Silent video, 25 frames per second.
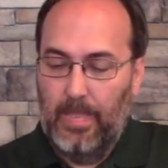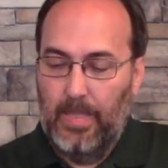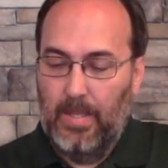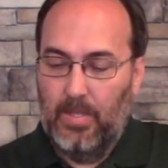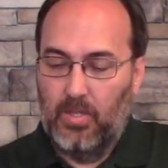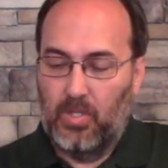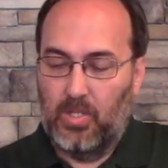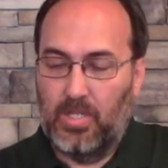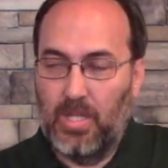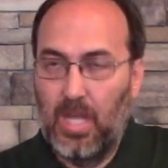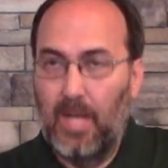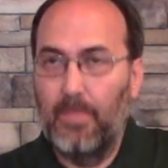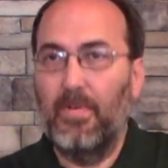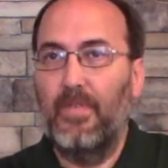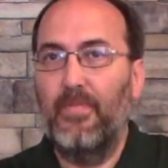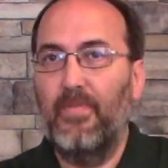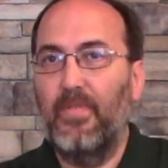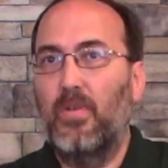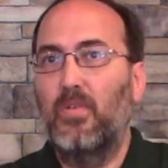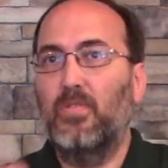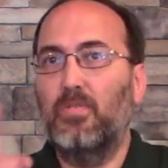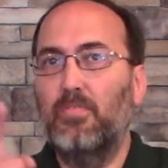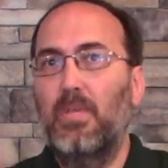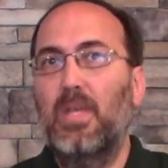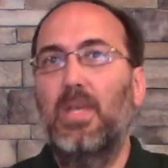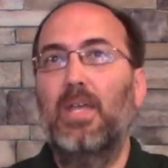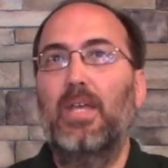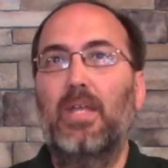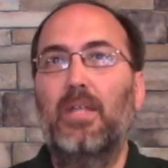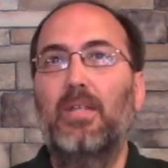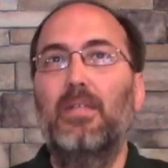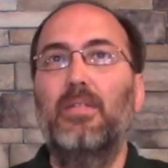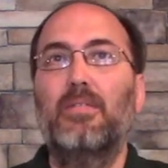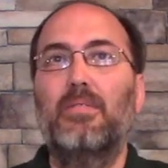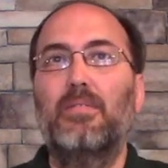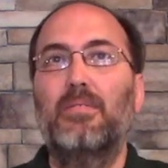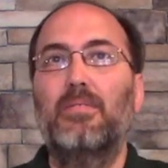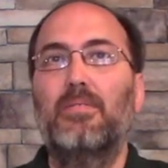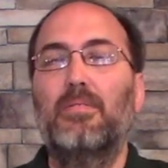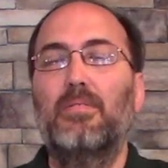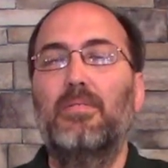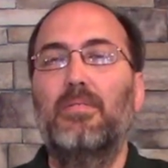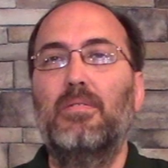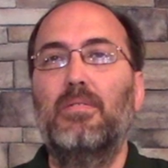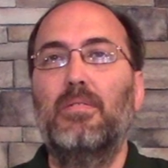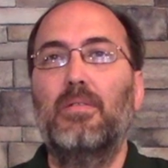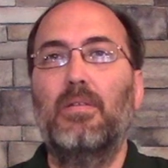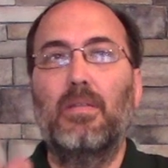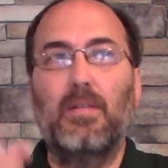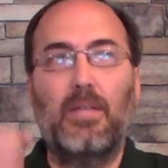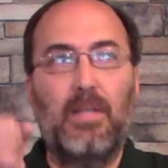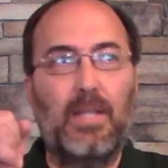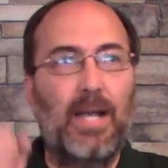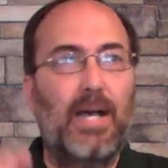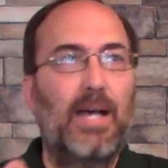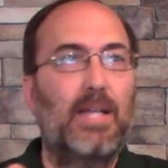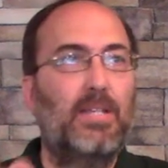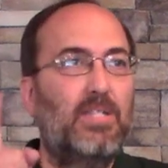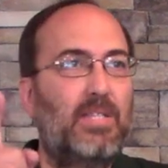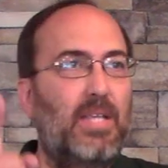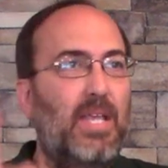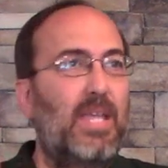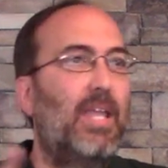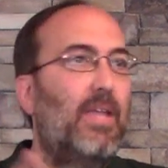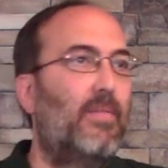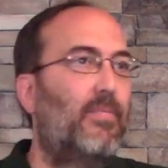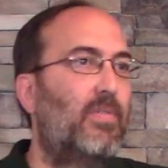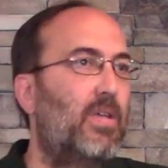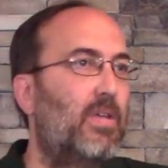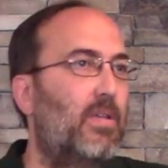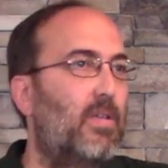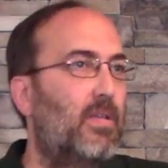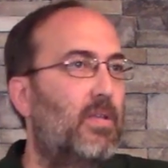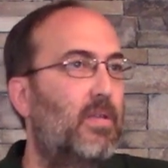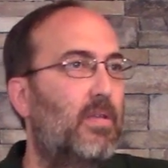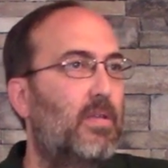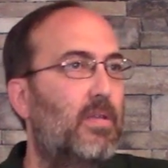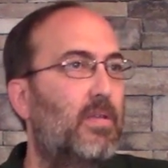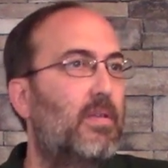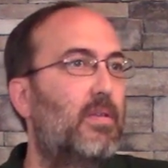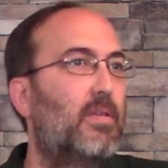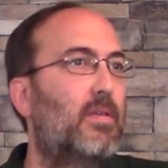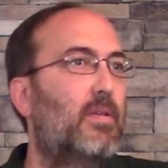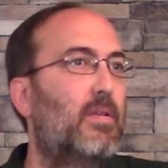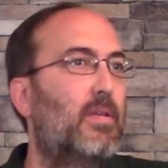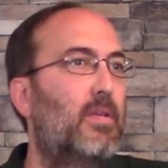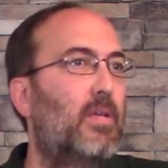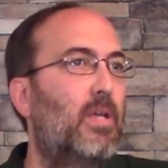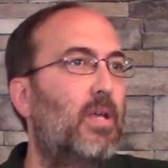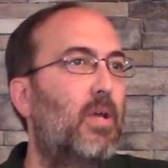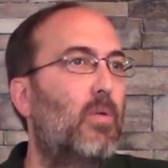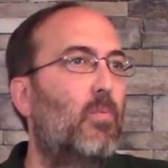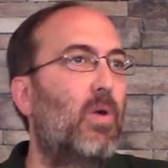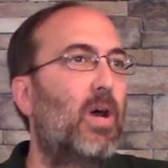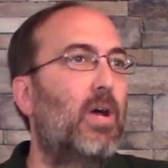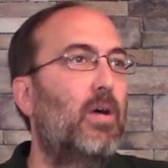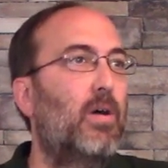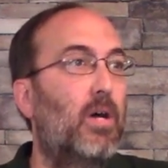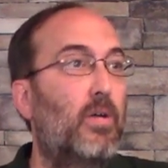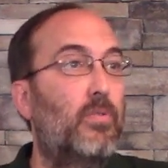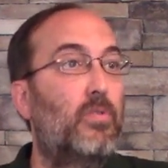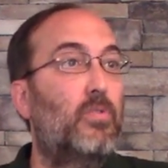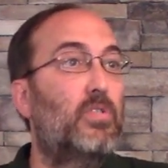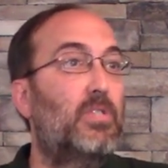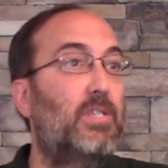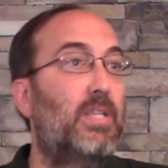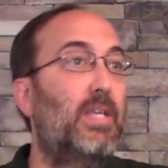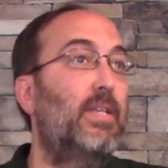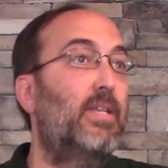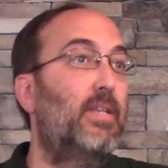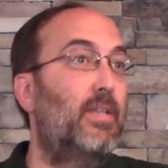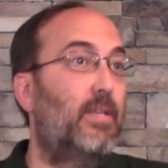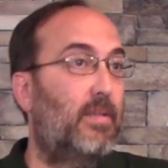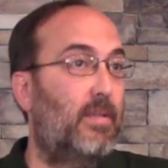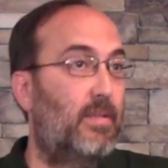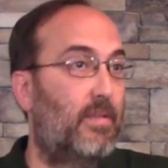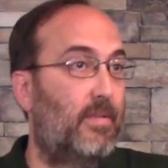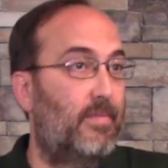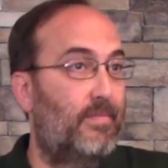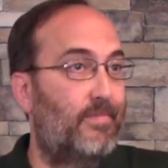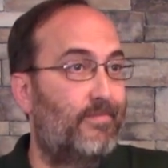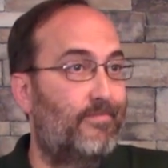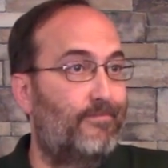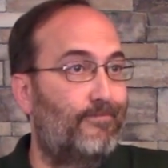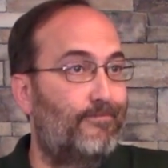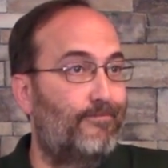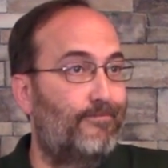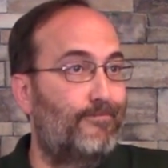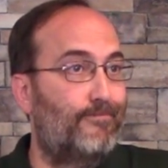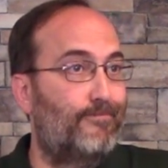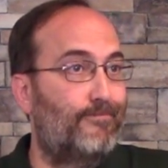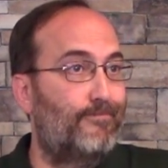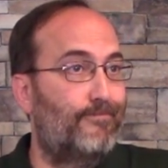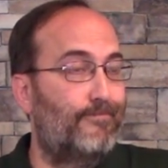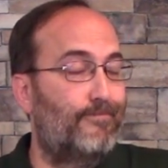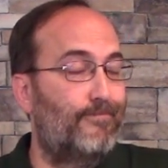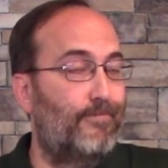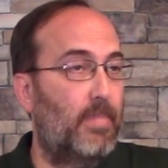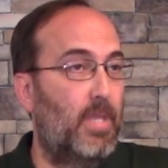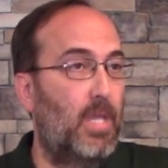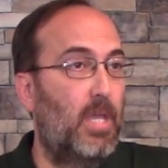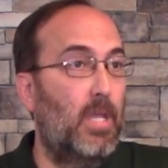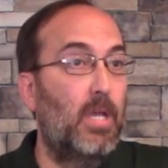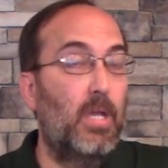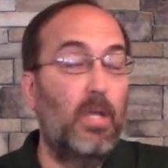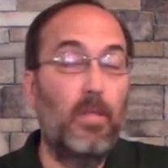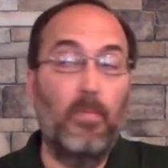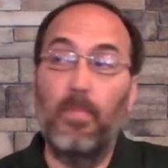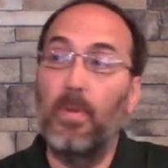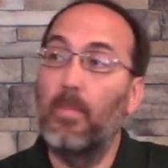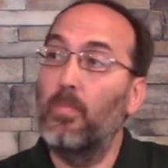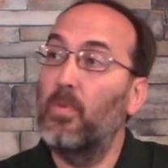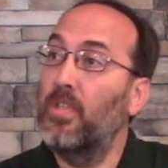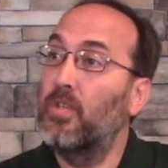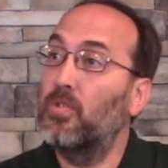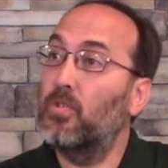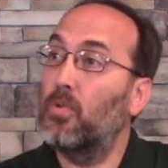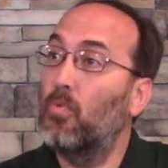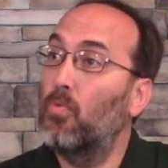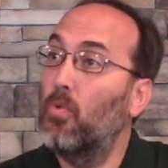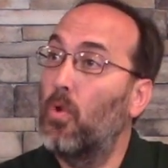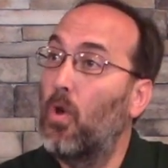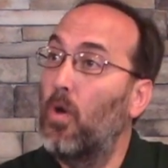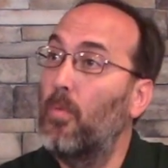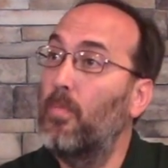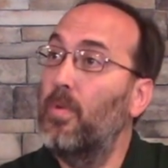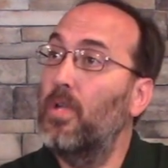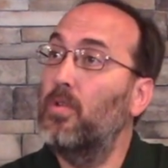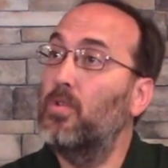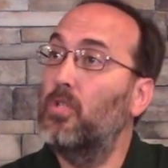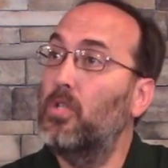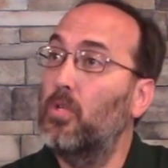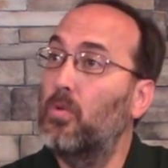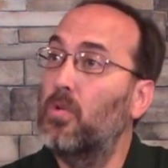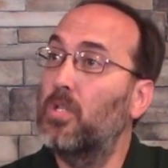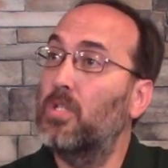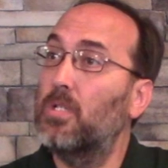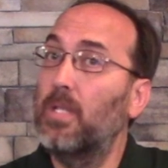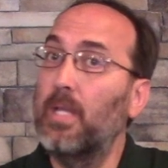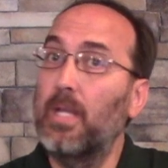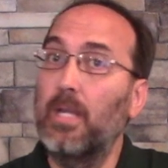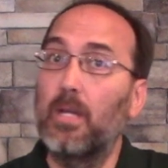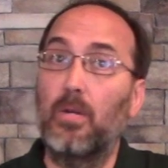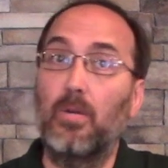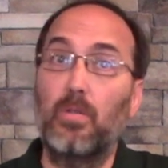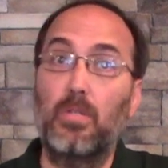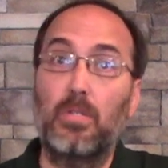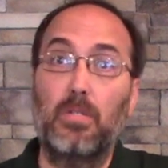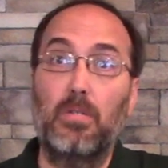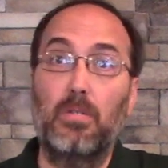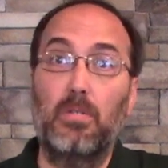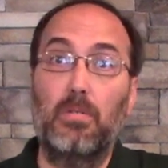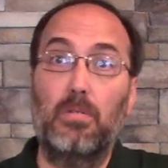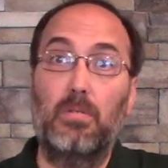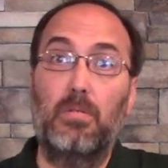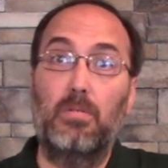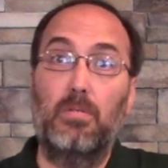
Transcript: Some of those men got saved, while others didn't. Remember, these are Roman Jewish leaders.